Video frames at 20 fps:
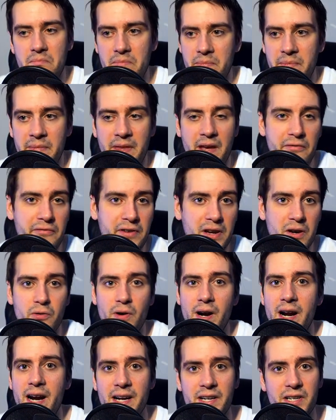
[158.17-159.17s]
nothing
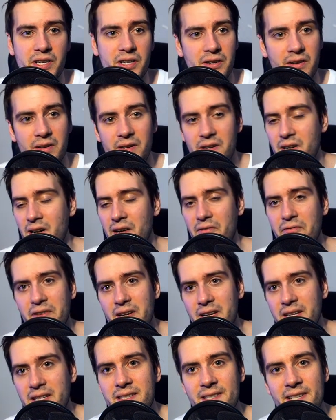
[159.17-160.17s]
crash,
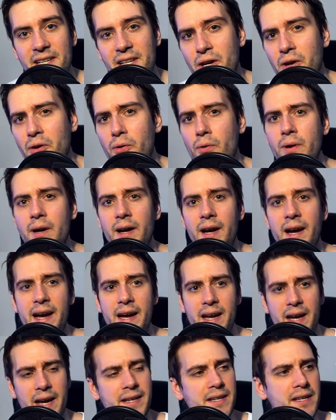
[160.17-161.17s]
nothing is slow.
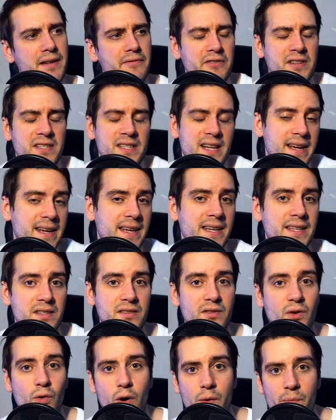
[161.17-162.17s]
I, I do feel like
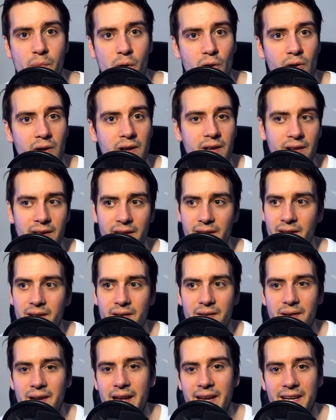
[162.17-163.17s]
it's normal,
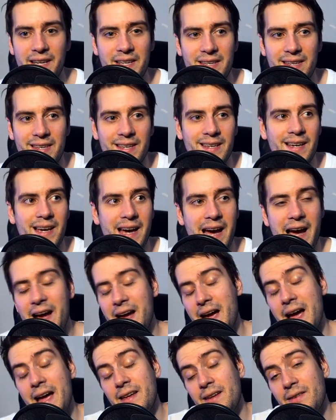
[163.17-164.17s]
like,
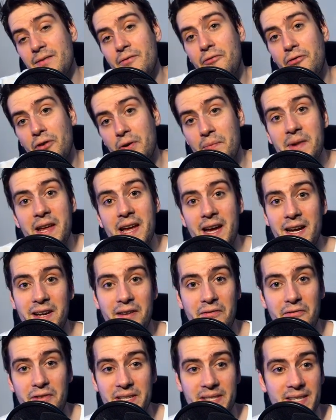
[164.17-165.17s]
I, for me I
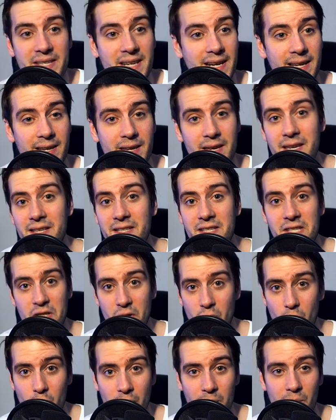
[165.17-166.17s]
do feel like it's
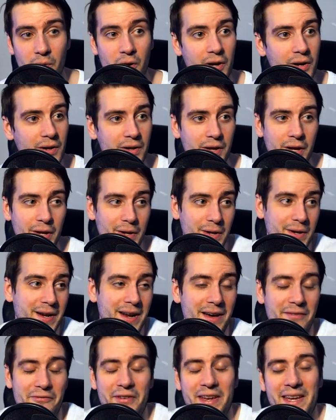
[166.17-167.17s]
normal,
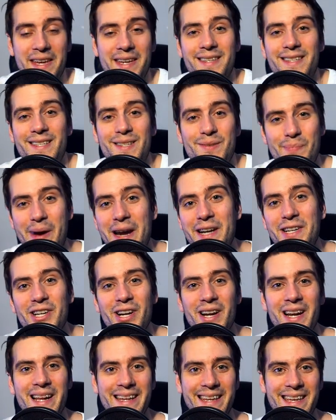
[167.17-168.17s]
nothing
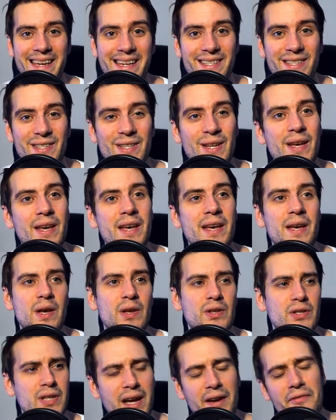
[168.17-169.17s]
special I guess.
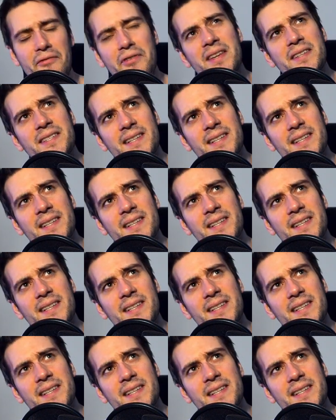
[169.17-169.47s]
So I feel